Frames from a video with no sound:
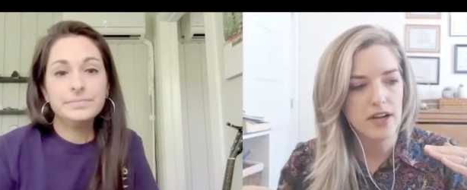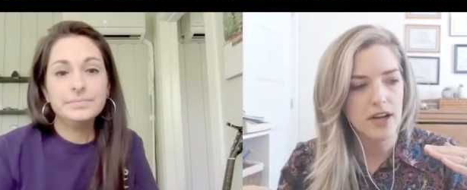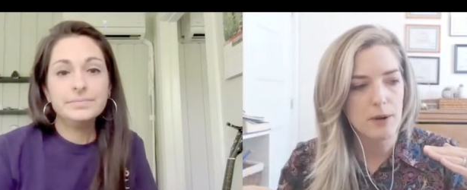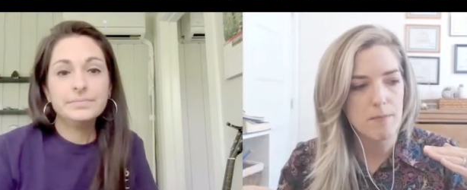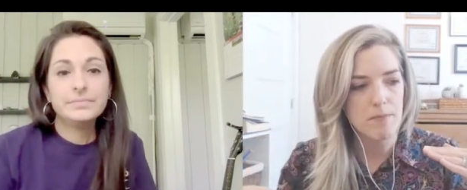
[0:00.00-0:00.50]

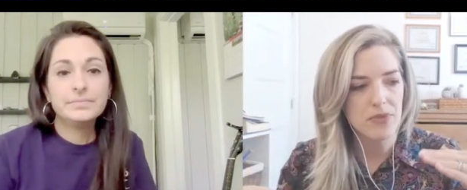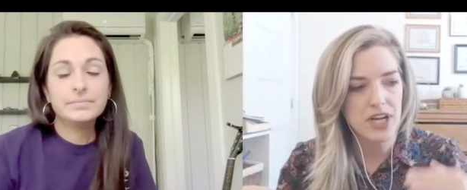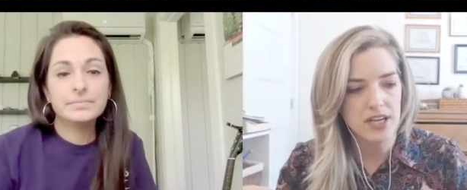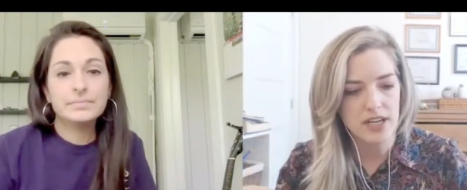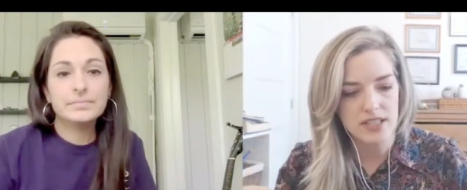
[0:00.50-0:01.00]
Speaker 1: um, a,
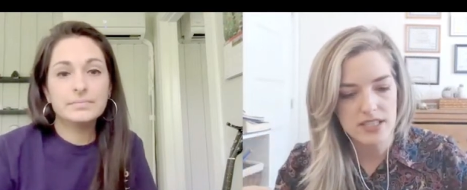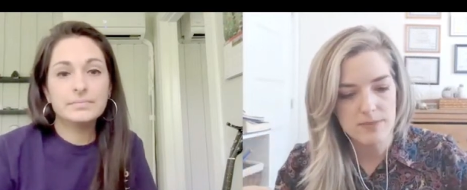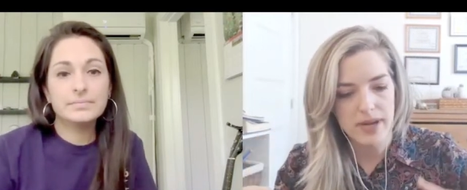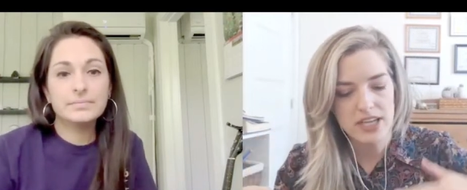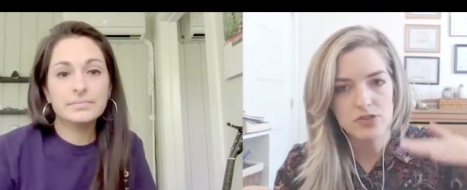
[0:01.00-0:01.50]
a,
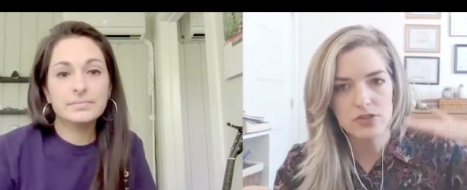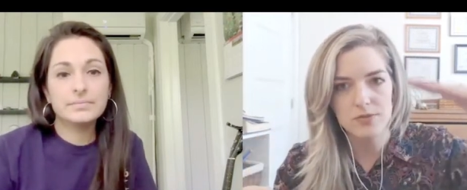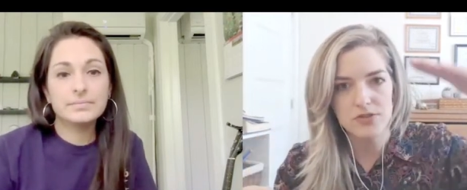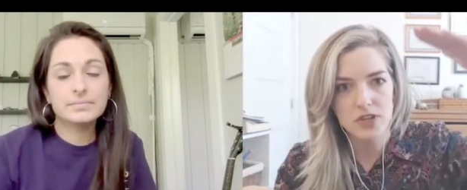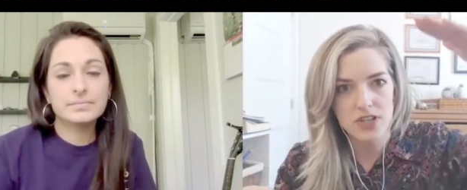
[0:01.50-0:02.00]
spectrum of
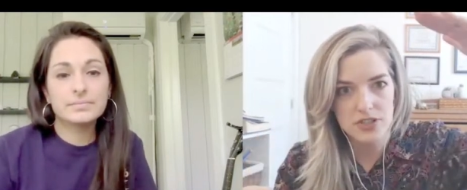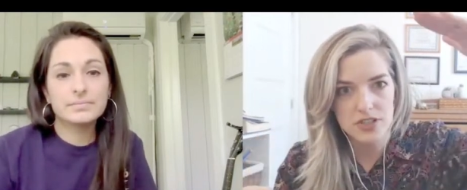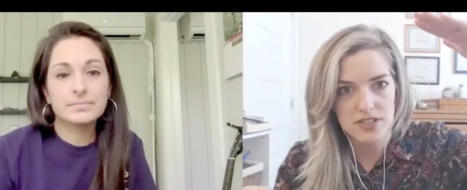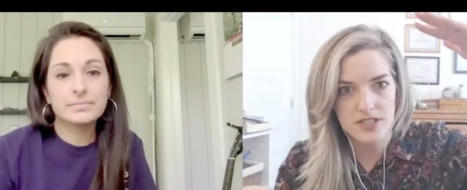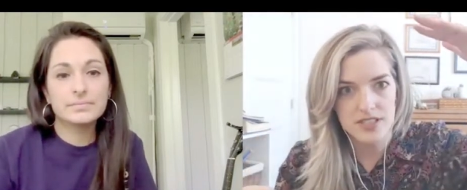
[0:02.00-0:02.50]

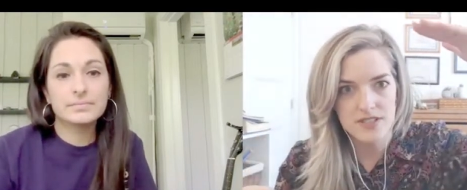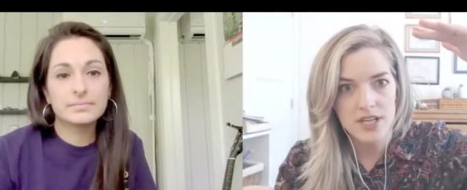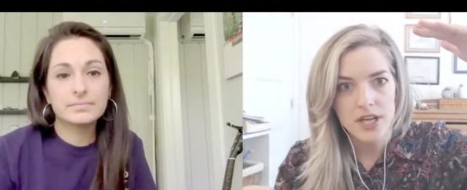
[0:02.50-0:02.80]
consciousness